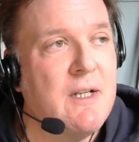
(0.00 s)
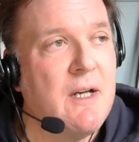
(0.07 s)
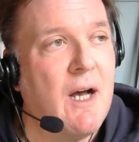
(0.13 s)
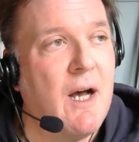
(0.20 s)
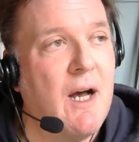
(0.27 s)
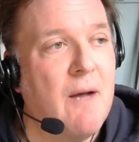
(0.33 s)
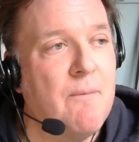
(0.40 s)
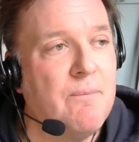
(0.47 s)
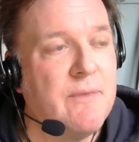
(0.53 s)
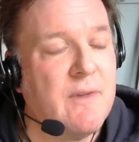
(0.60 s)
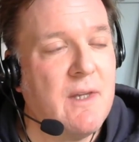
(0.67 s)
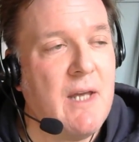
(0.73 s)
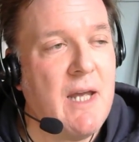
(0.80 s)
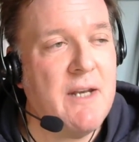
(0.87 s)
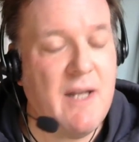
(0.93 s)
In
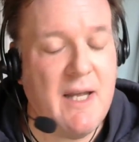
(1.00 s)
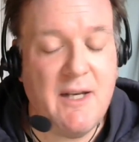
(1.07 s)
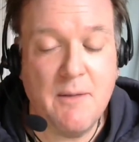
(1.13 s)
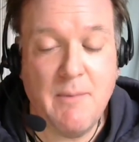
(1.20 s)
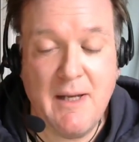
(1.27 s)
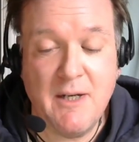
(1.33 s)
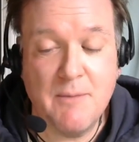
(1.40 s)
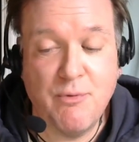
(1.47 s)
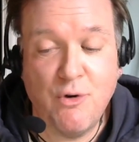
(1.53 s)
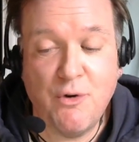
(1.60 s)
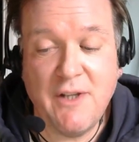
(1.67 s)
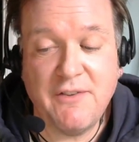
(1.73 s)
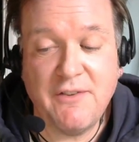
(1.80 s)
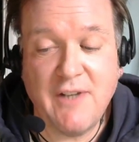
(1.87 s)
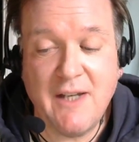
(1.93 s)
the
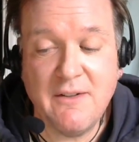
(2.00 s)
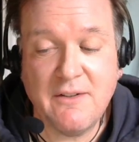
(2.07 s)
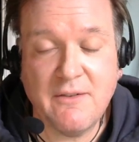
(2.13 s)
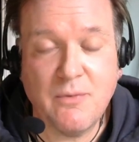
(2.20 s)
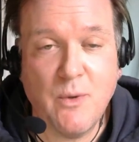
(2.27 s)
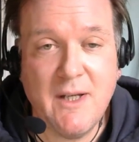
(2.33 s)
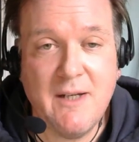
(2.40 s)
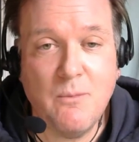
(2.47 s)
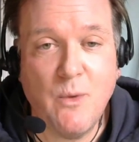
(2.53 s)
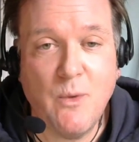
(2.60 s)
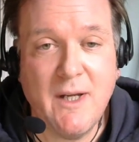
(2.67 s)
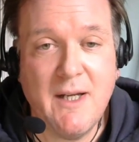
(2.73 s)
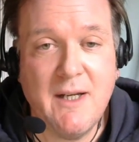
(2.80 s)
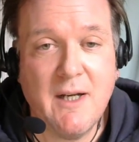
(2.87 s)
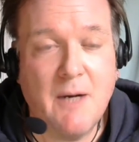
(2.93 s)
broadest sense,
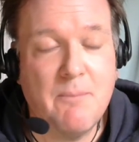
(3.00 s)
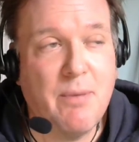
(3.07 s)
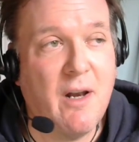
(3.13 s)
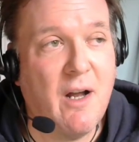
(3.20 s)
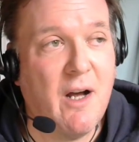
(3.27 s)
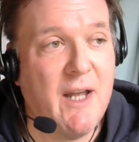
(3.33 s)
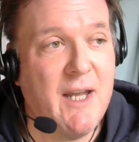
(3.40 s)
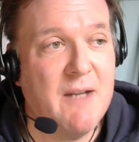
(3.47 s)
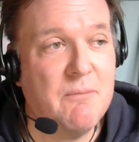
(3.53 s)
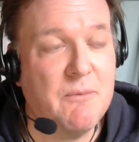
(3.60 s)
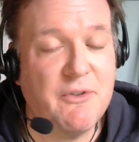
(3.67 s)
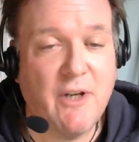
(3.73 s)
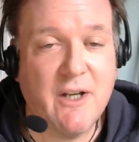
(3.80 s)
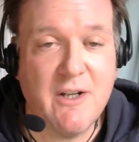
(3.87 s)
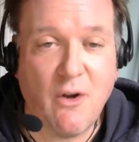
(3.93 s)
we apply
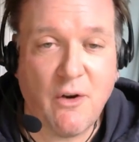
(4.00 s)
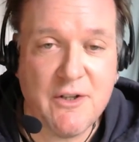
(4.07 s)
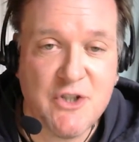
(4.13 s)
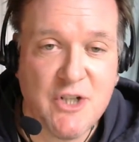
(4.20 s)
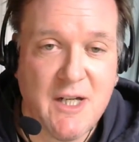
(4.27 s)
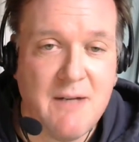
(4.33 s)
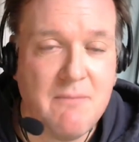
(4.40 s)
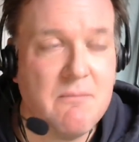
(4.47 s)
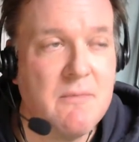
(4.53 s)
psychology